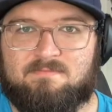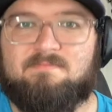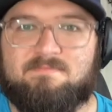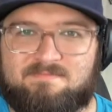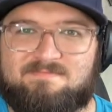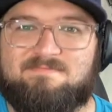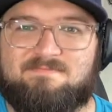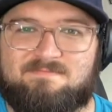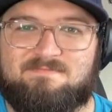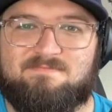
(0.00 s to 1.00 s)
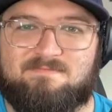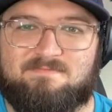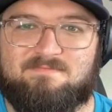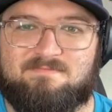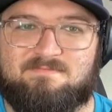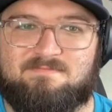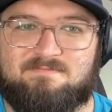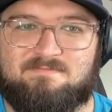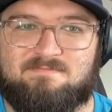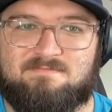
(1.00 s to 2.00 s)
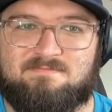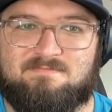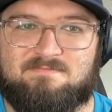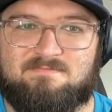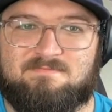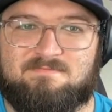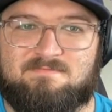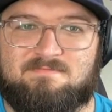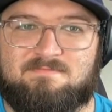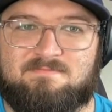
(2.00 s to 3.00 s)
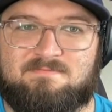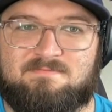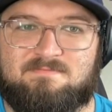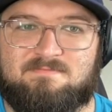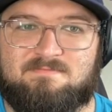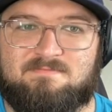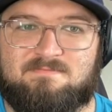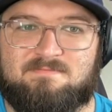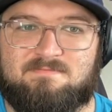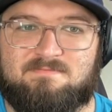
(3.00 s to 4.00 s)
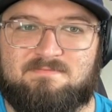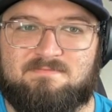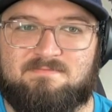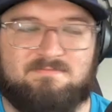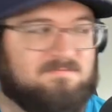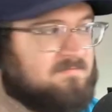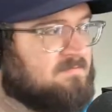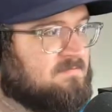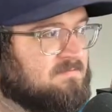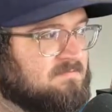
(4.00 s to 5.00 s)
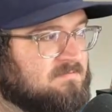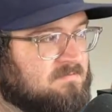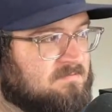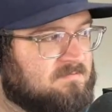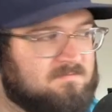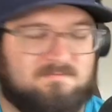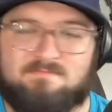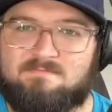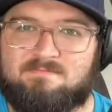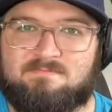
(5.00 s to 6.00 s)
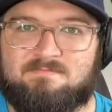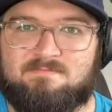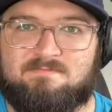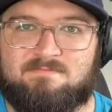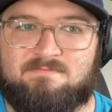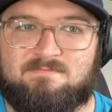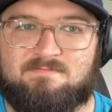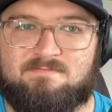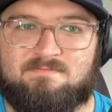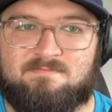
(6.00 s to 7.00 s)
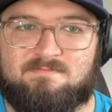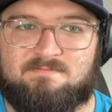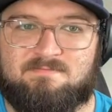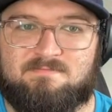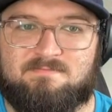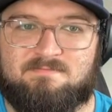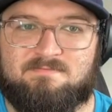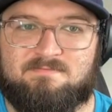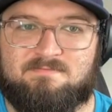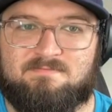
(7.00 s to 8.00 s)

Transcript: (silent)